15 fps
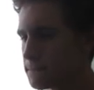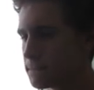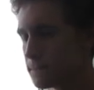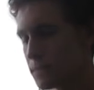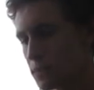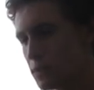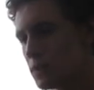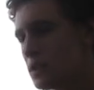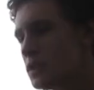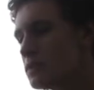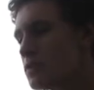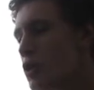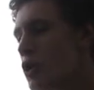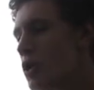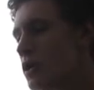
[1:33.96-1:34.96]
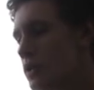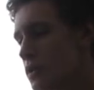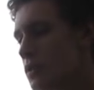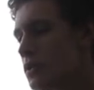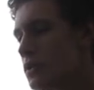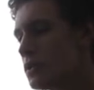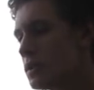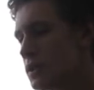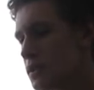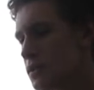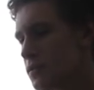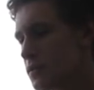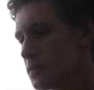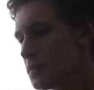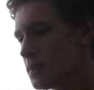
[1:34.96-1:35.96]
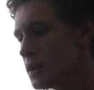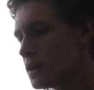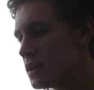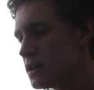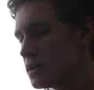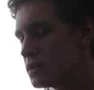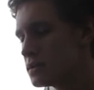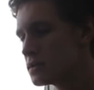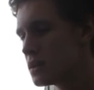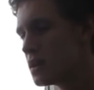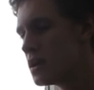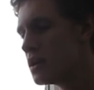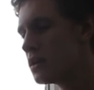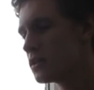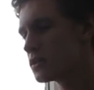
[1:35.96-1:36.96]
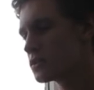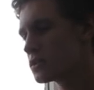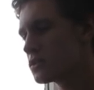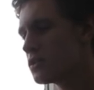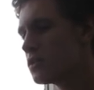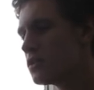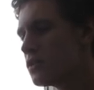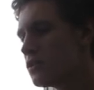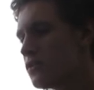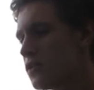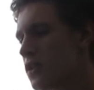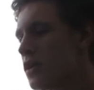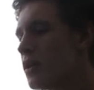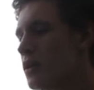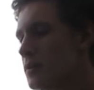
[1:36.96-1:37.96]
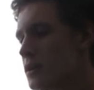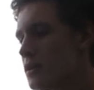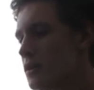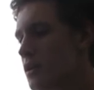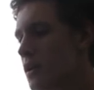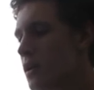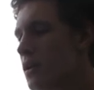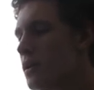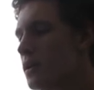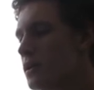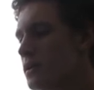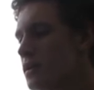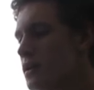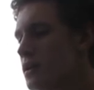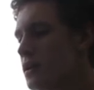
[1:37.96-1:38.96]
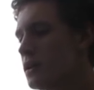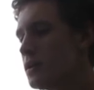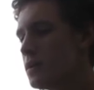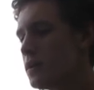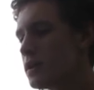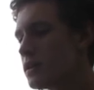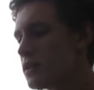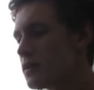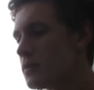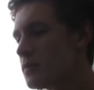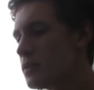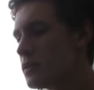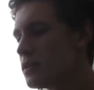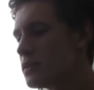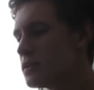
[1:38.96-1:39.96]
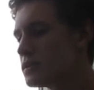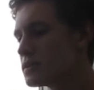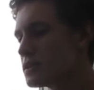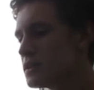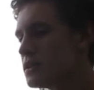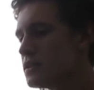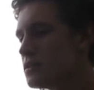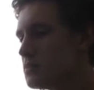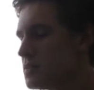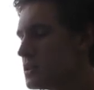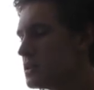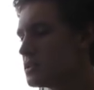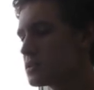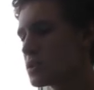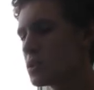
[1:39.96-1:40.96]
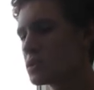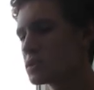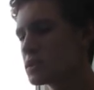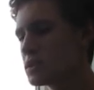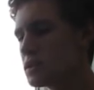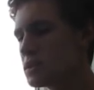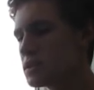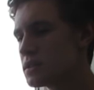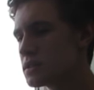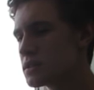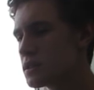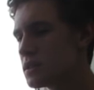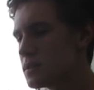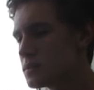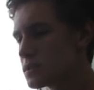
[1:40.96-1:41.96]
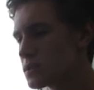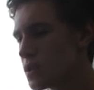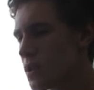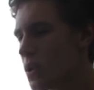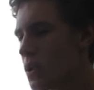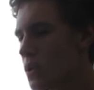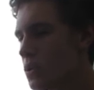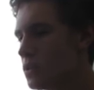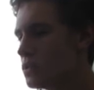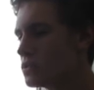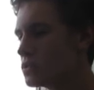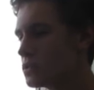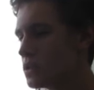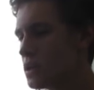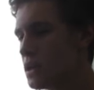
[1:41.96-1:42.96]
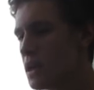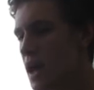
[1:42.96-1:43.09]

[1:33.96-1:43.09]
So unspoiled it remains on a shore far beyond. Where the birds and the bees all sing the same song.